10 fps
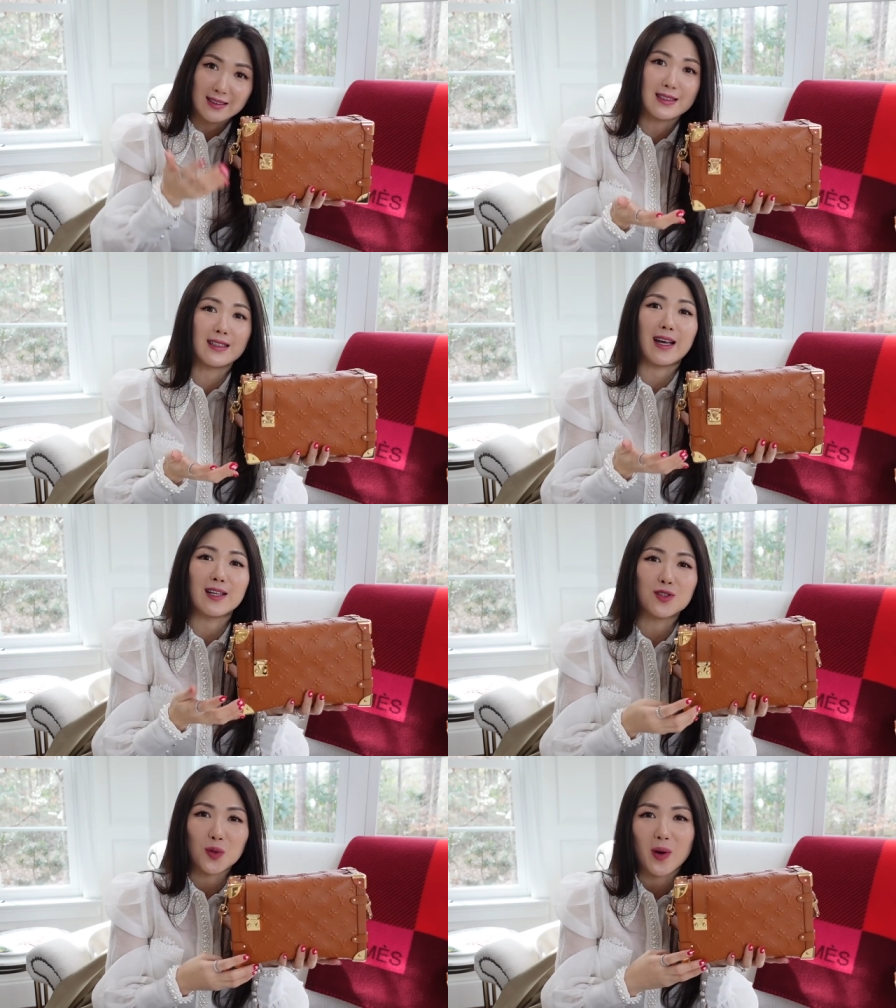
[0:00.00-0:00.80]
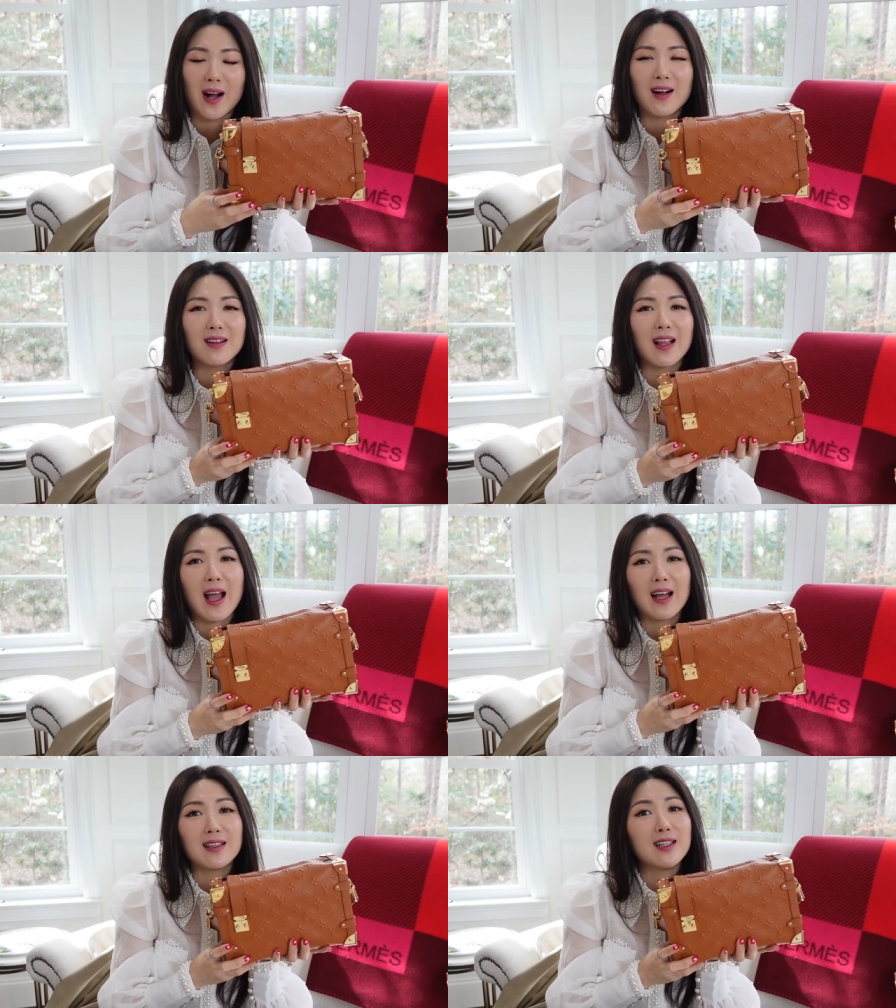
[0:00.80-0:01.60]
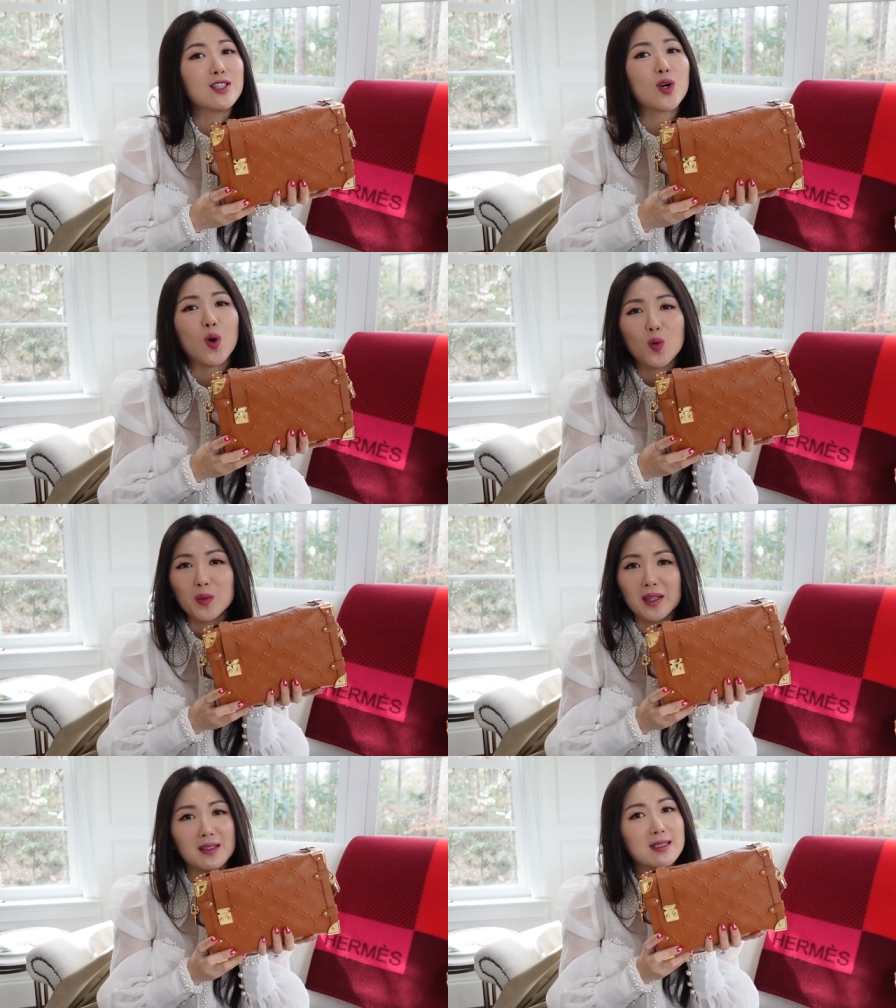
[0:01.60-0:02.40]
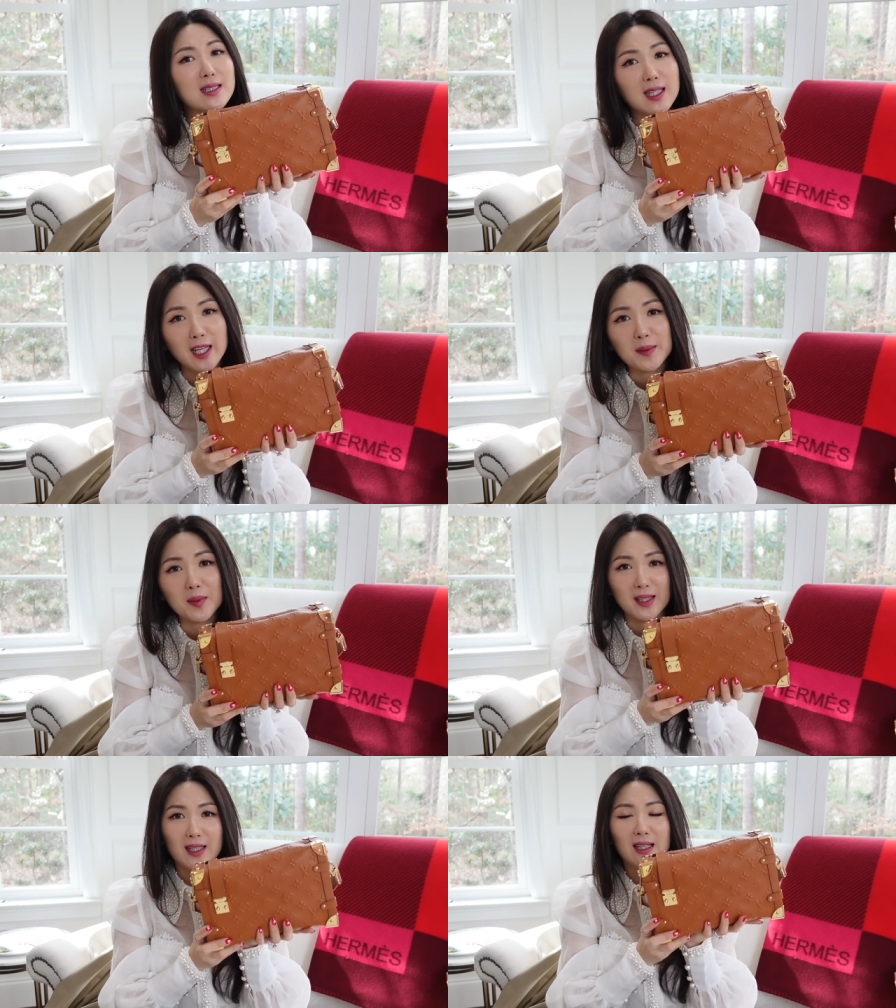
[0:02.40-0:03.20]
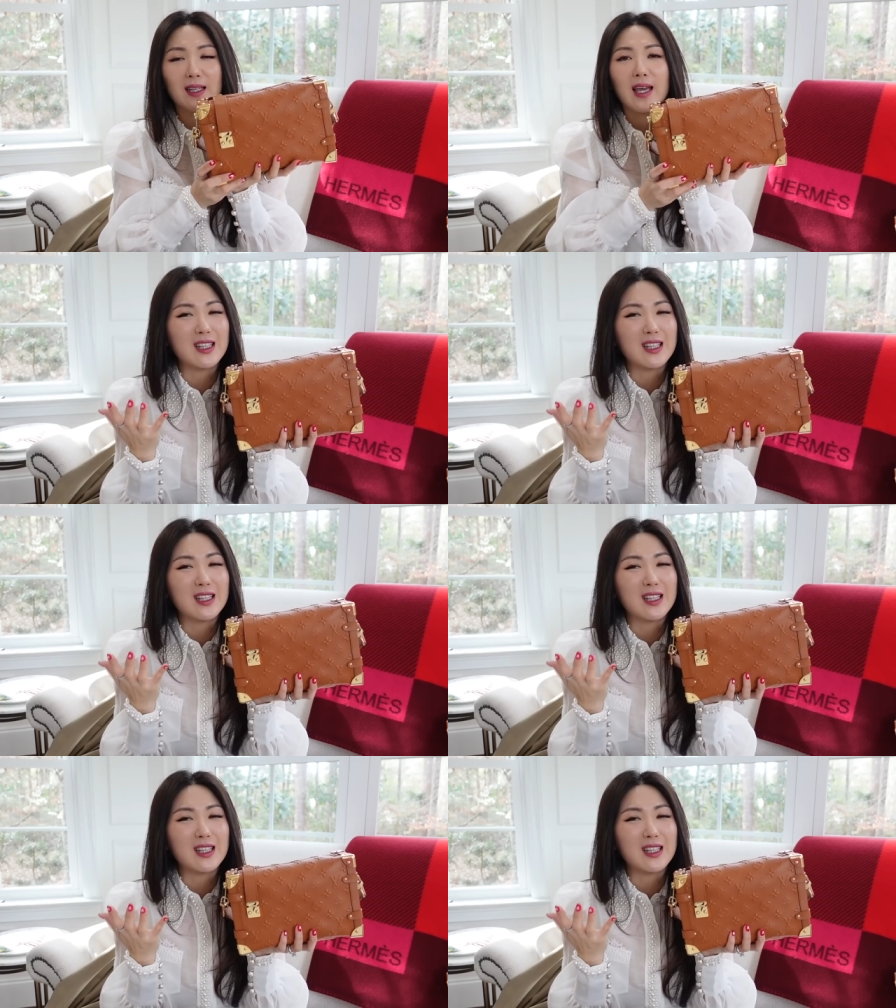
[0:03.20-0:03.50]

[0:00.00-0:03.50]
C A Joel and he told me the same thing.